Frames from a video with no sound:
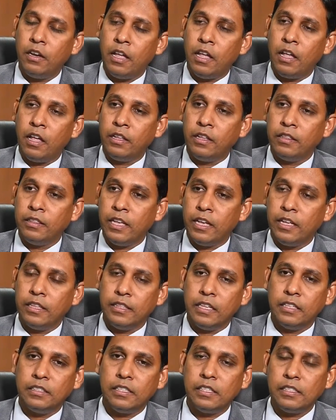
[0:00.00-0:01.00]

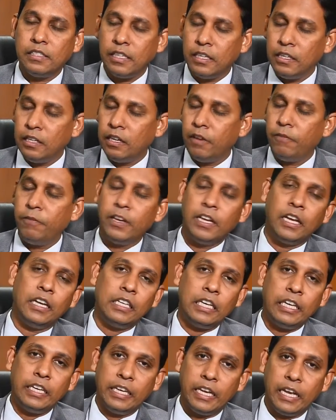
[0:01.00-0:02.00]
that's a
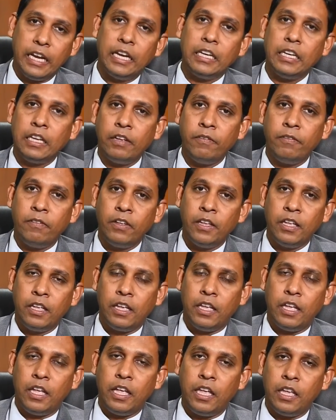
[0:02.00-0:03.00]
significantly negative
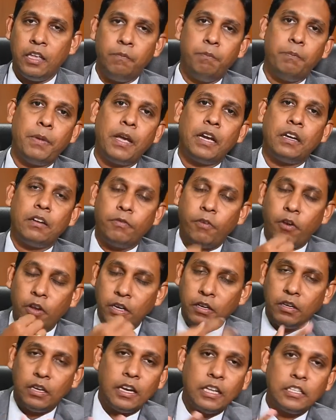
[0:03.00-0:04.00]
impact for
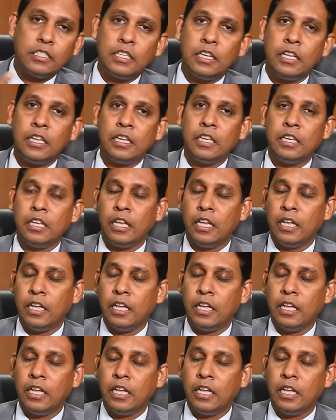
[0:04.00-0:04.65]
international